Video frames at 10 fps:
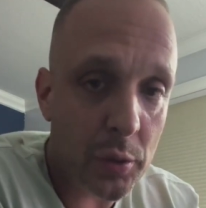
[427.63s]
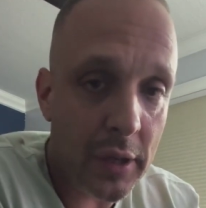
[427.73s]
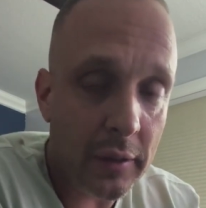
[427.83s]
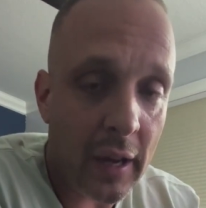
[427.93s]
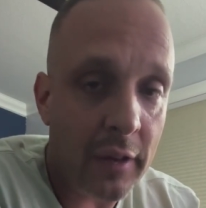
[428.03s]

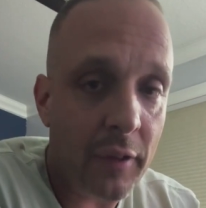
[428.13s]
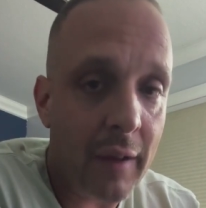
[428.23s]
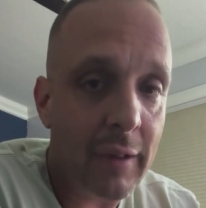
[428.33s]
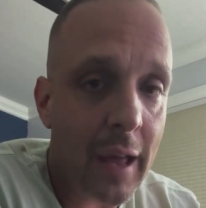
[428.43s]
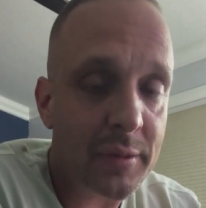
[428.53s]
tree,
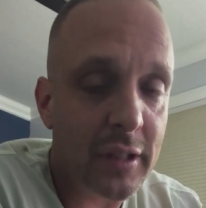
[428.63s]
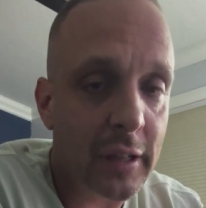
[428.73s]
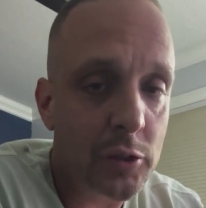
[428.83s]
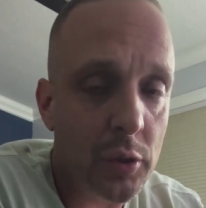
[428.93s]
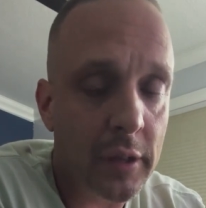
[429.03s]
95 Labs
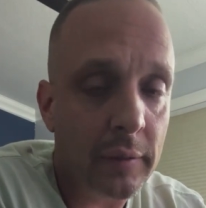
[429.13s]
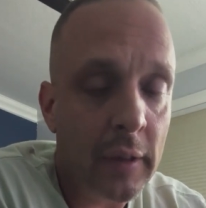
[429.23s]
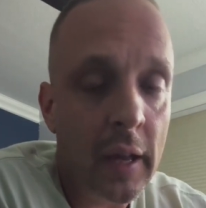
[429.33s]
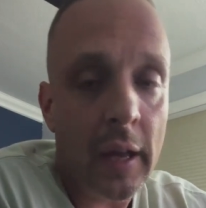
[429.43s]
link tree.